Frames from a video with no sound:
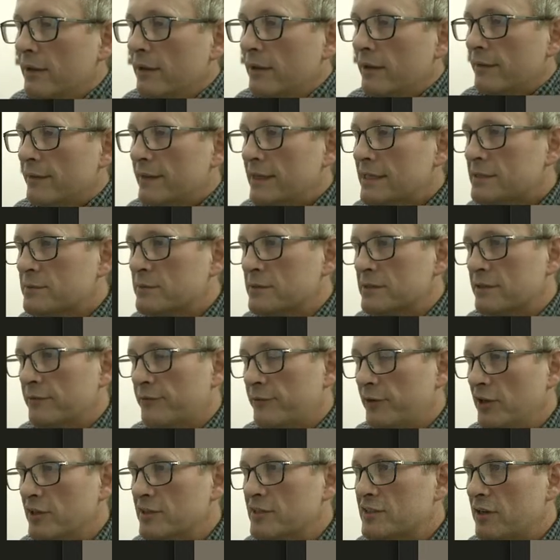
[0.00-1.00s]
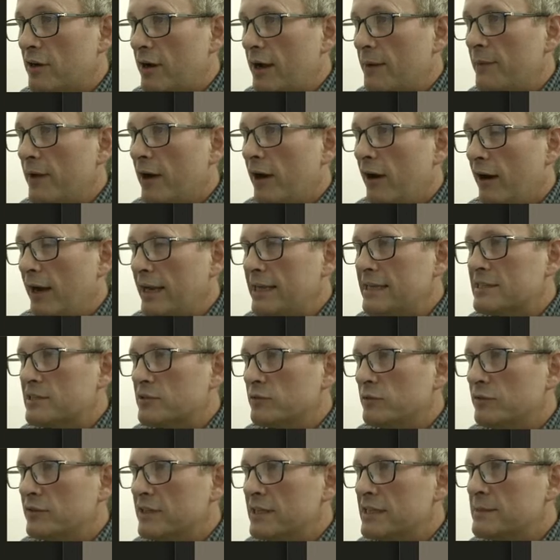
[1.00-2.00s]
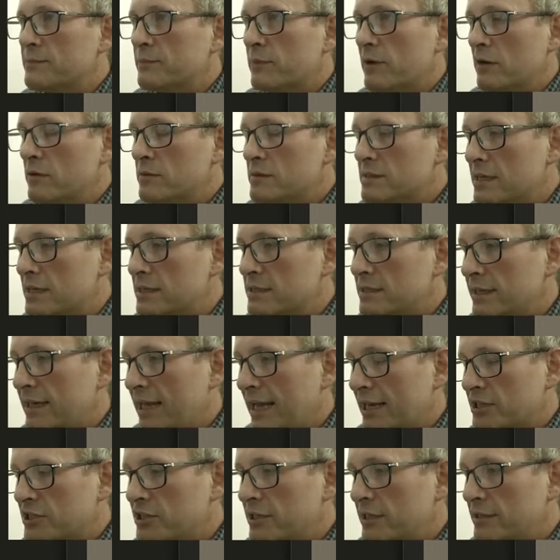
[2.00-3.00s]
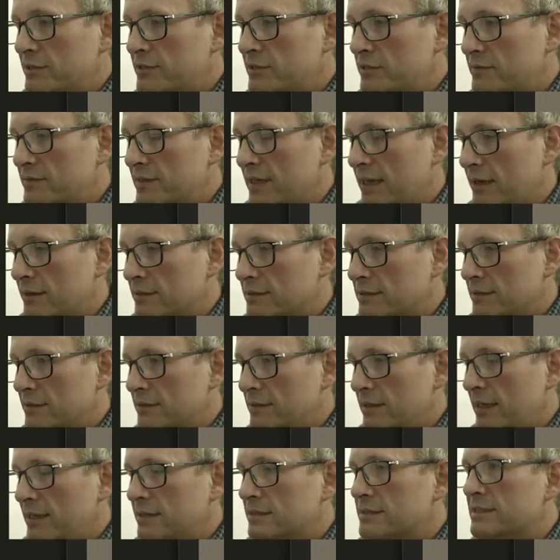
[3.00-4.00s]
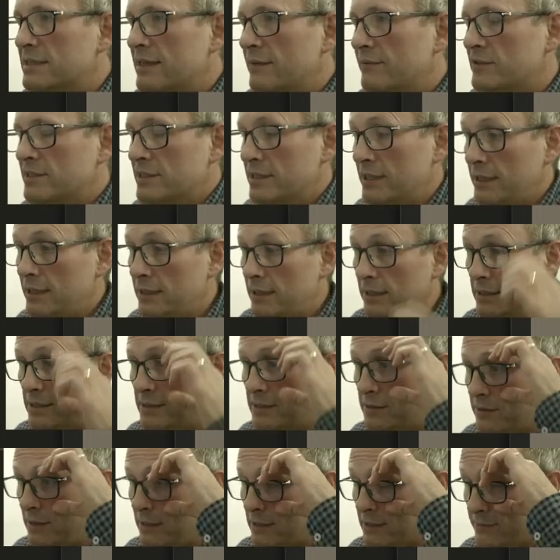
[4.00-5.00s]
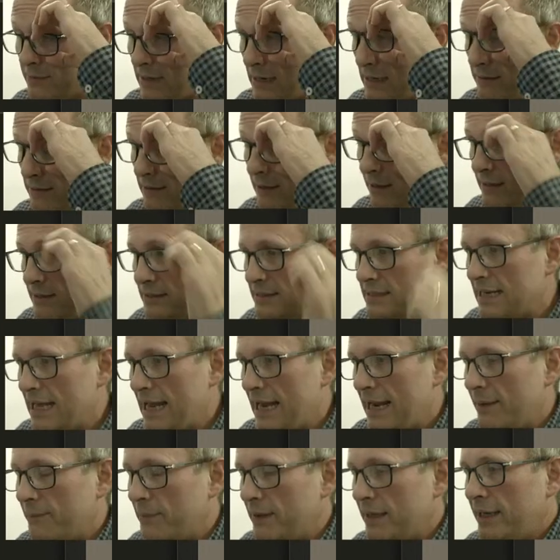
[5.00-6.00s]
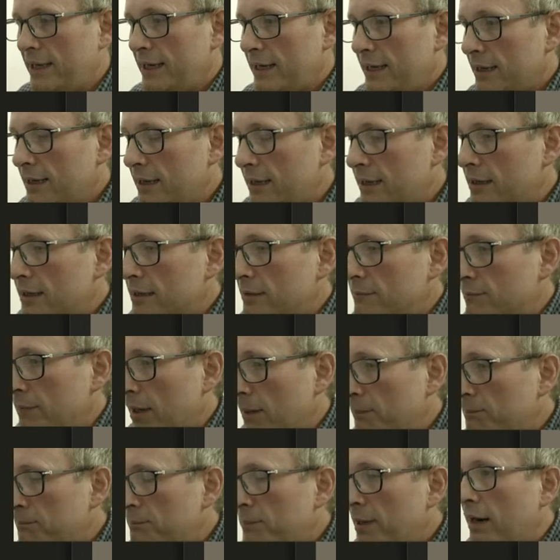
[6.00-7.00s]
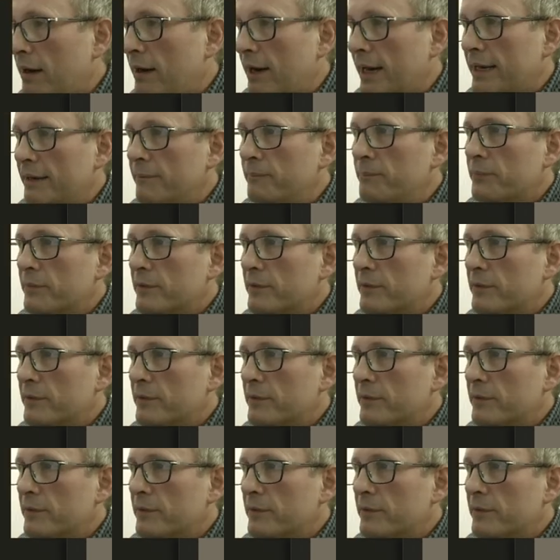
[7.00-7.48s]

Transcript: this was the first time that I saw this process in action in 2017 in Suhas Ralkar's lab in Mumbai,